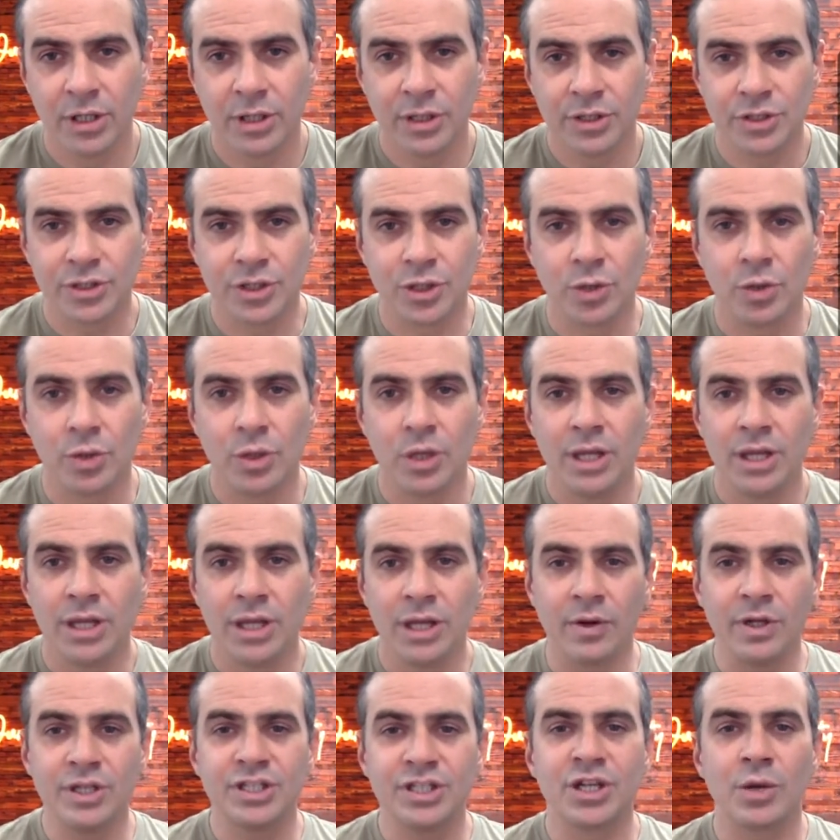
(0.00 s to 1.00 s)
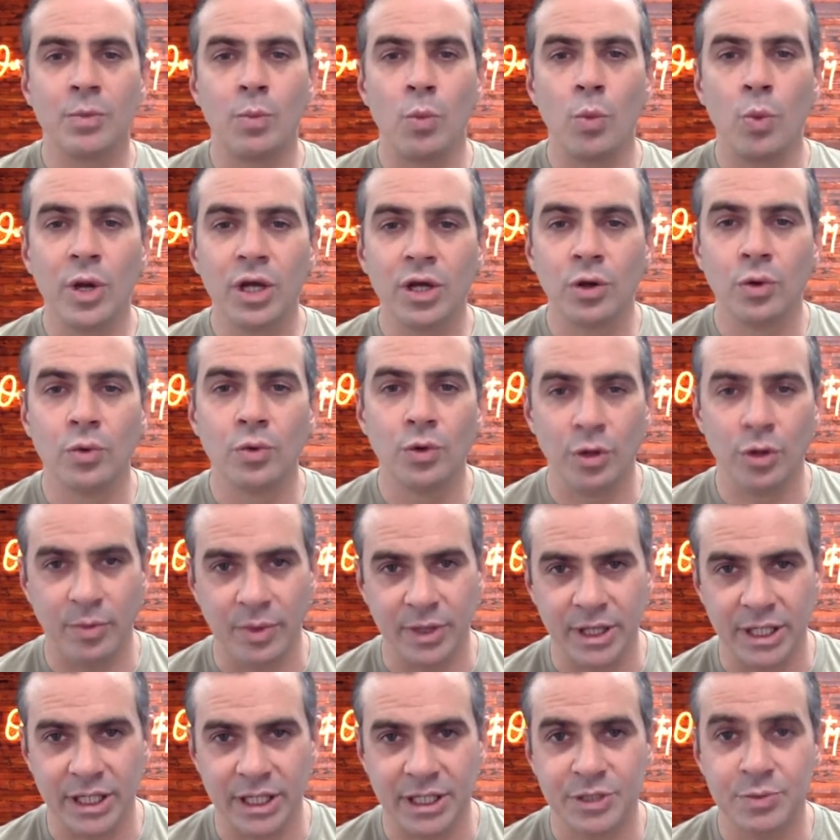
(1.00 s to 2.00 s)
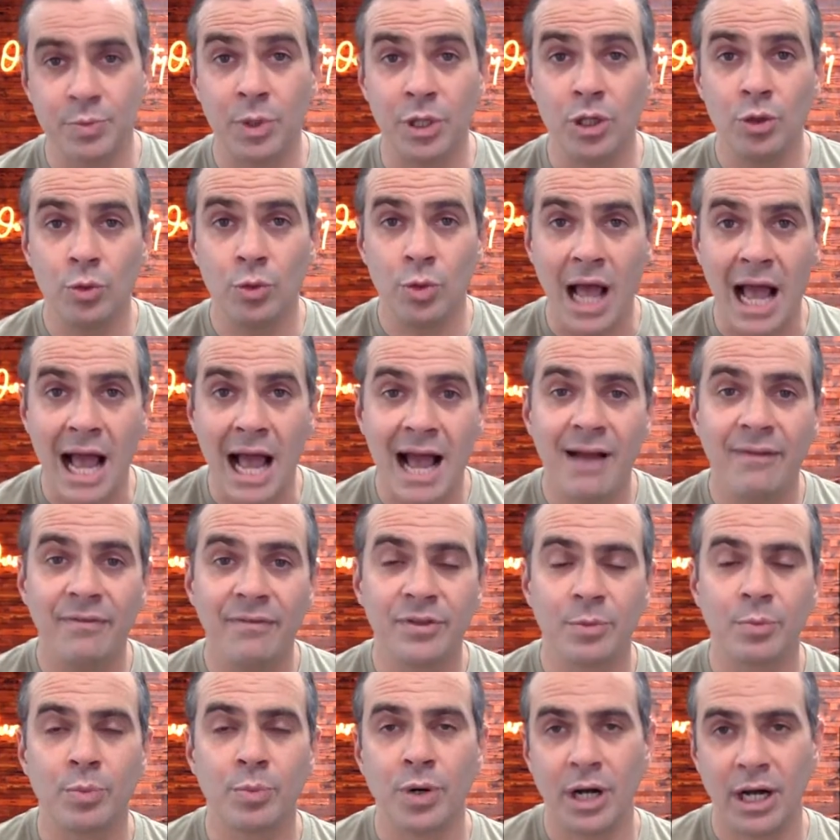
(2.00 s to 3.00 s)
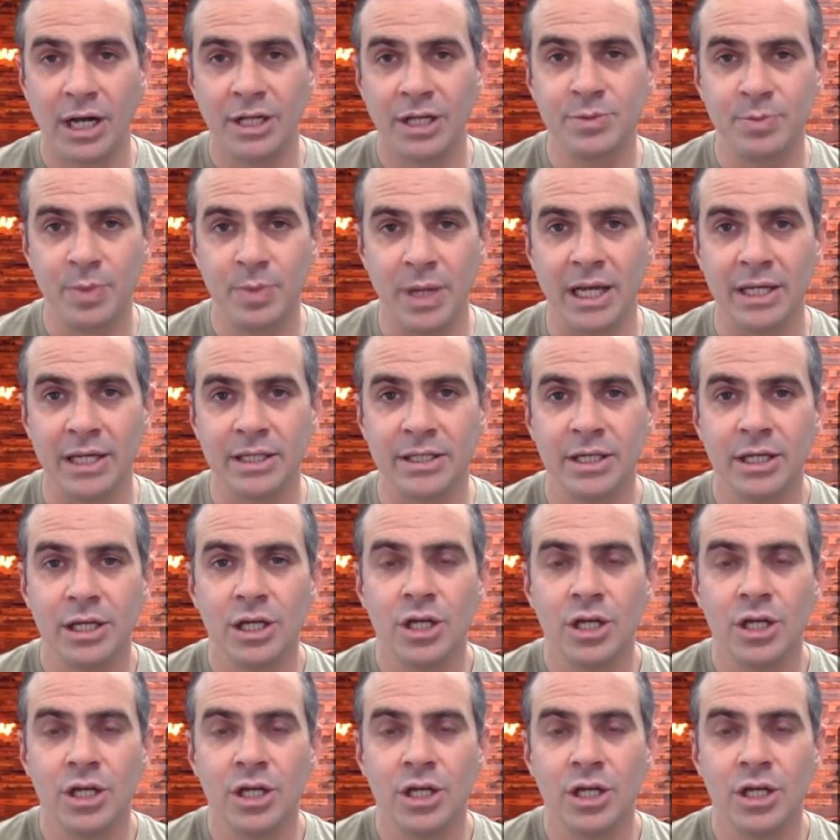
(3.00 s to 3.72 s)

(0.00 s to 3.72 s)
So there is some wiggle room in this, but you have to prospect.